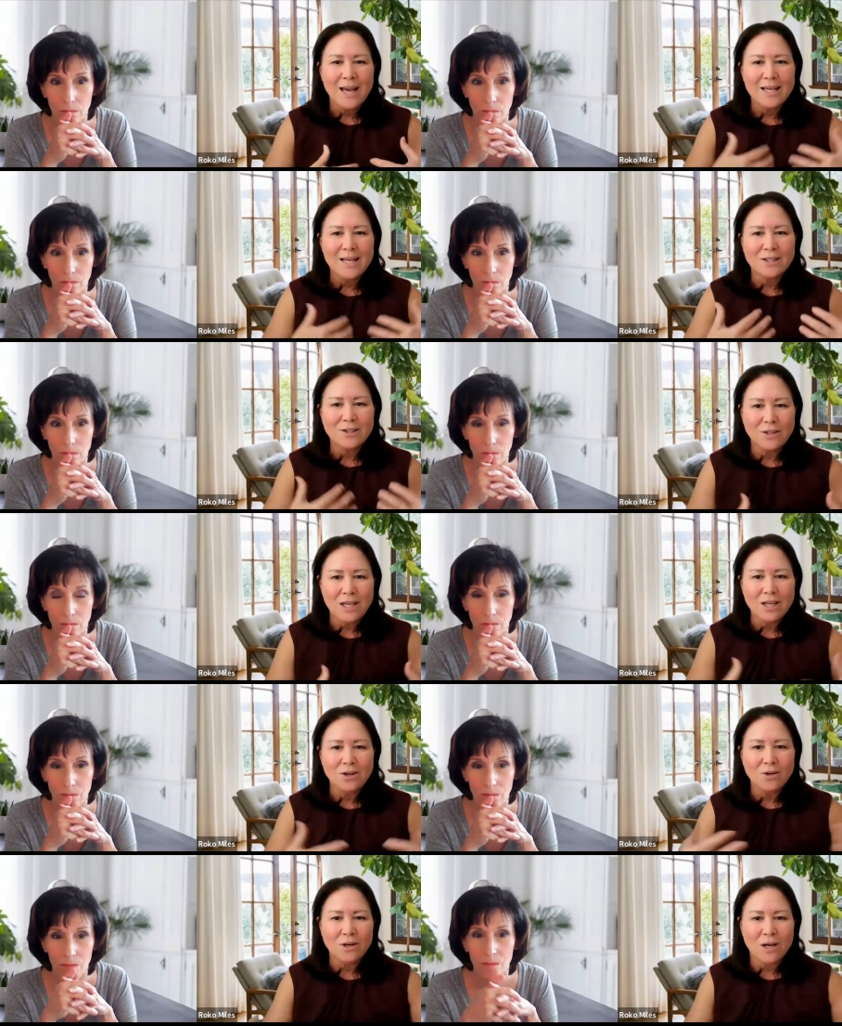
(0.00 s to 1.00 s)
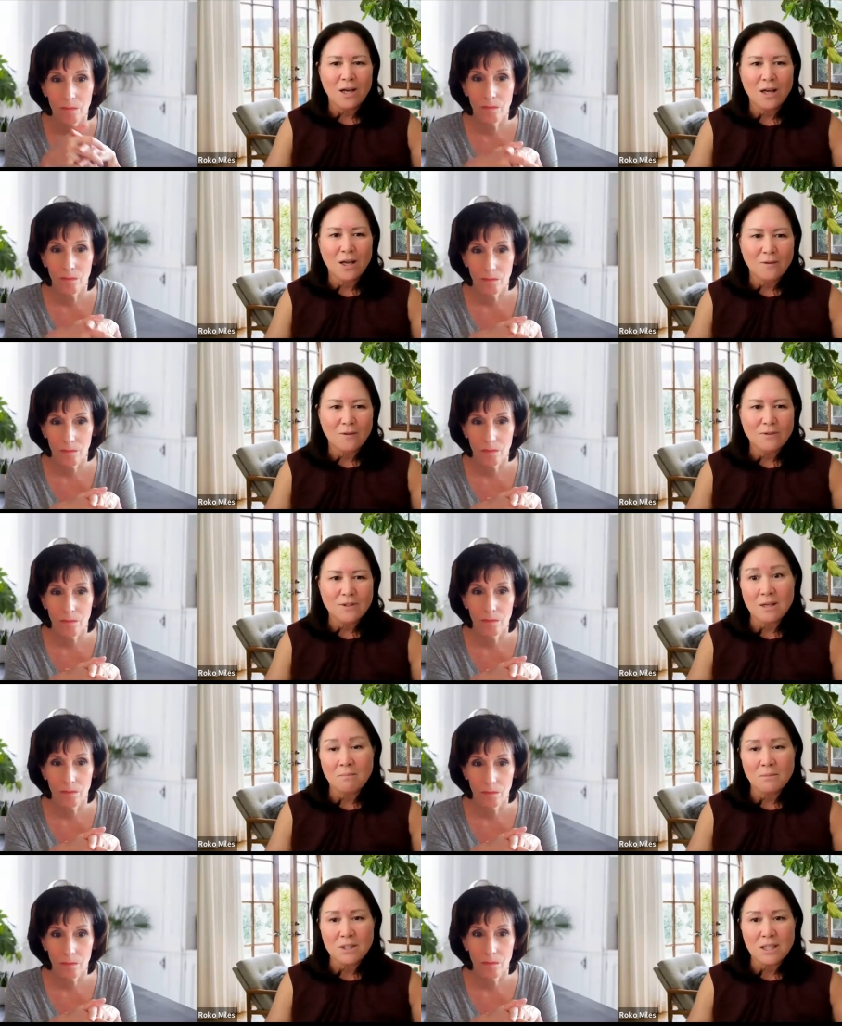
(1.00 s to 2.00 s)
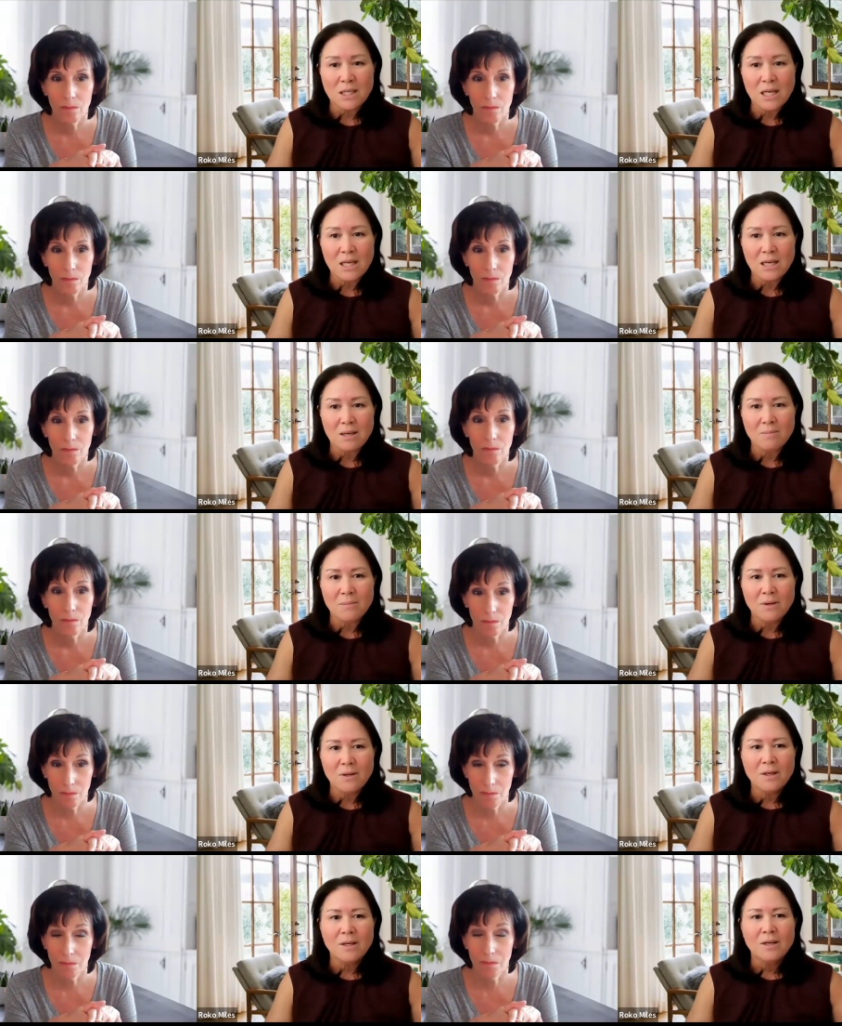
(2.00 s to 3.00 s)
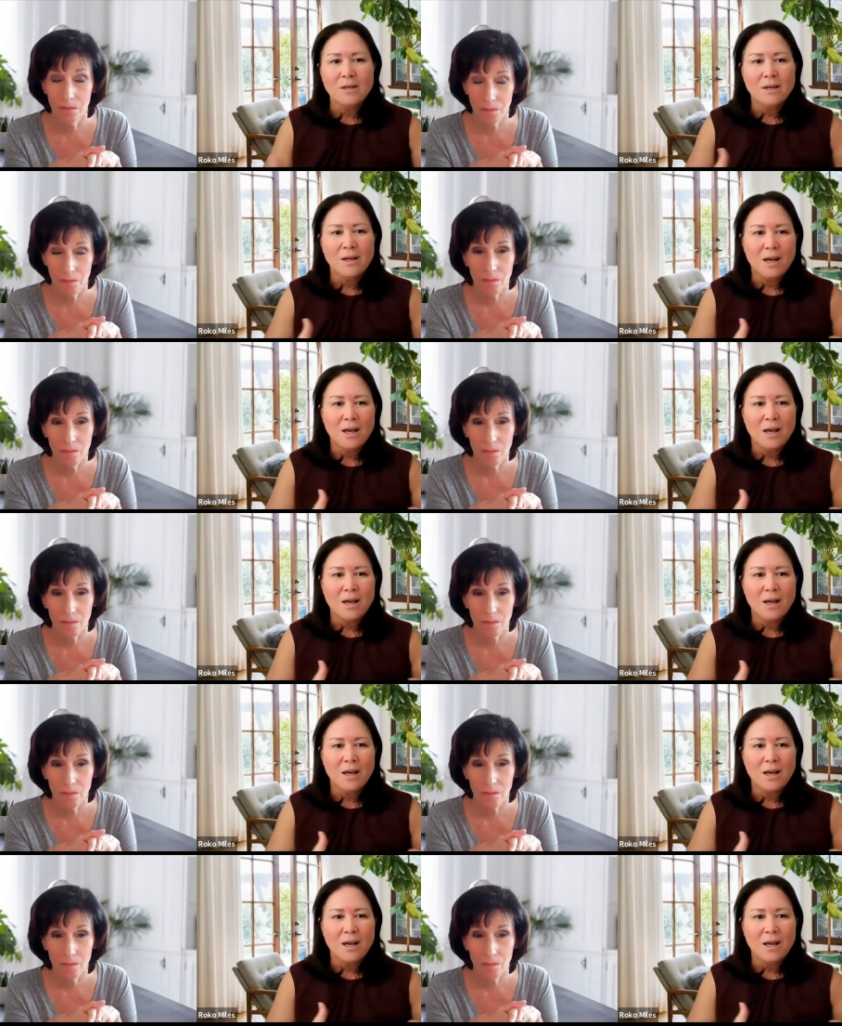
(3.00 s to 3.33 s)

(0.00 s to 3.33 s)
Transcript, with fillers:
Speaker 1: as a leader of some team mm-hmm.